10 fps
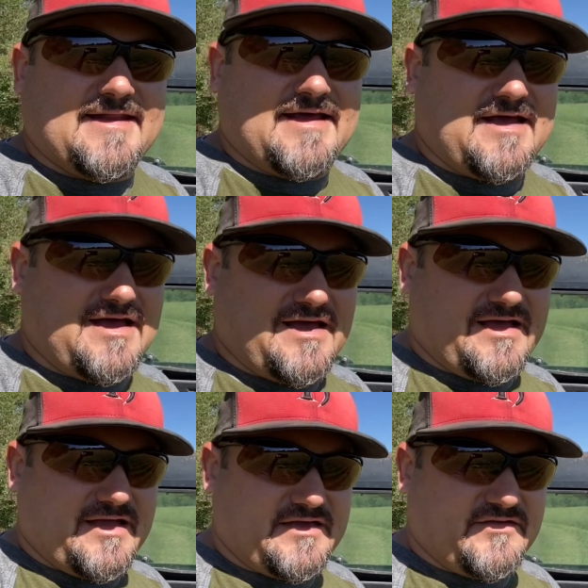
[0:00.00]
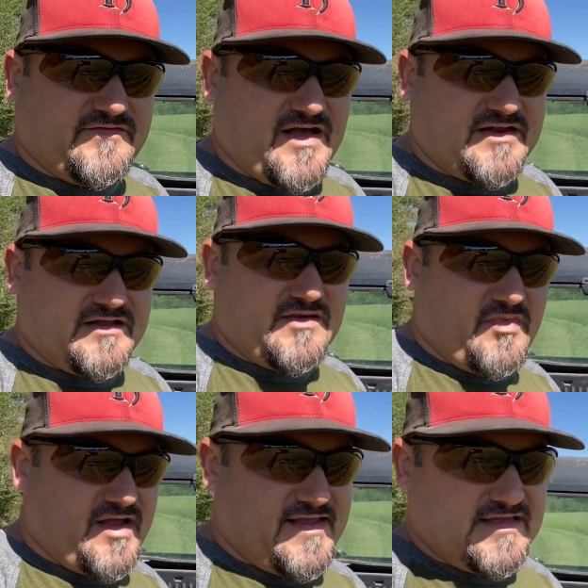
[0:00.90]
I divided it
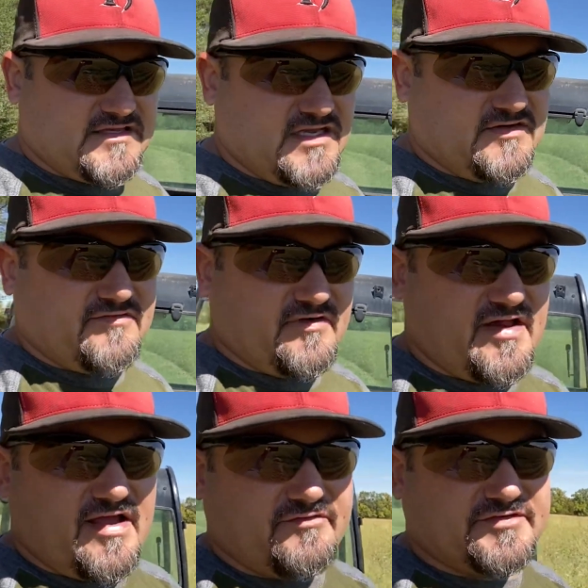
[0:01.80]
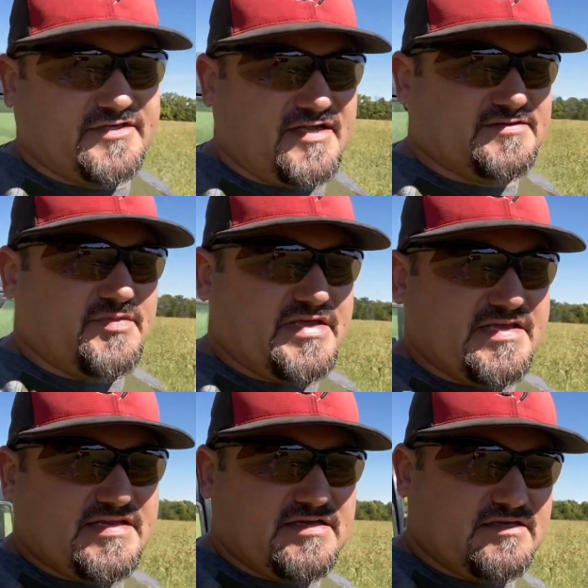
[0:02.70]
by 18 for an average size
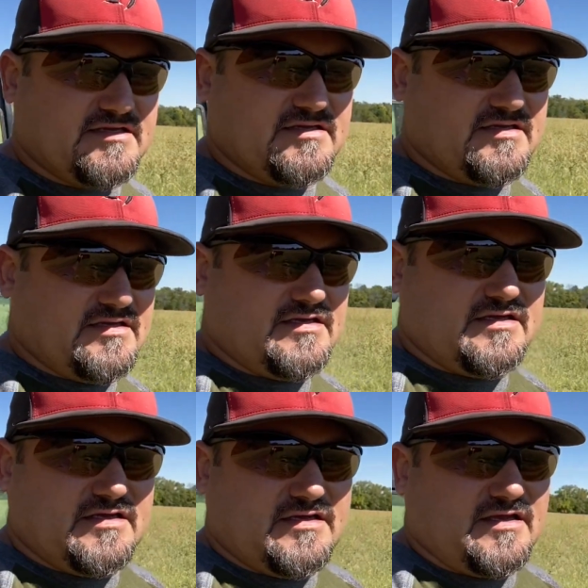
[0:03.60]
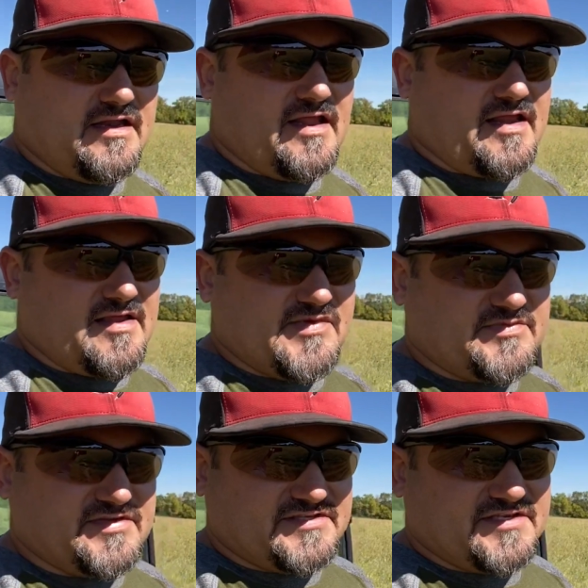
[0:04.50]
bean, and that came up
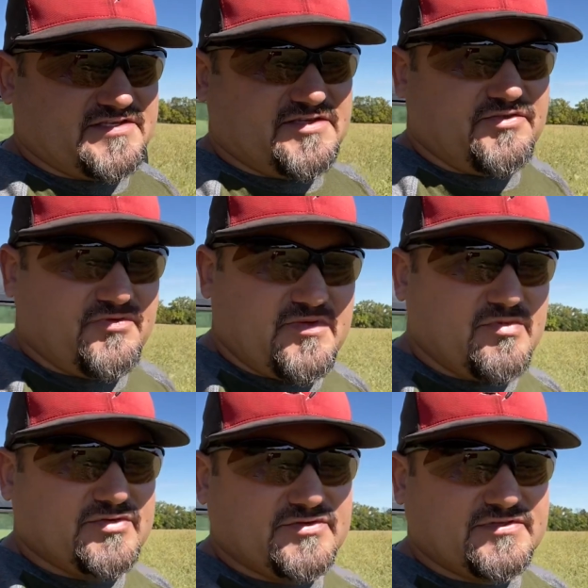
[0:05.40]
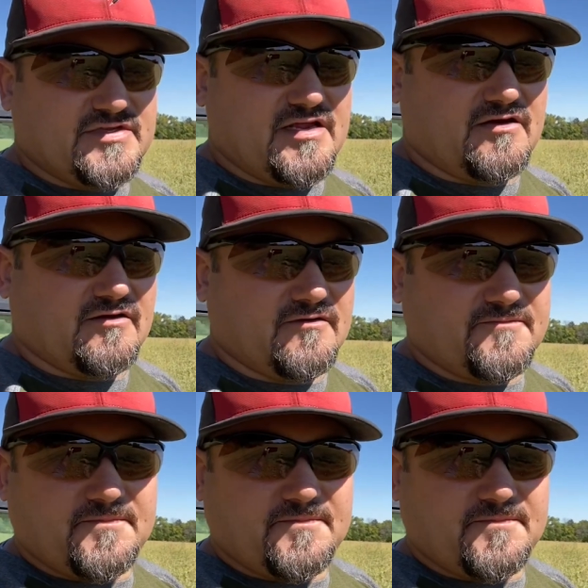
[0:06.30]
to 63 bushels an acre.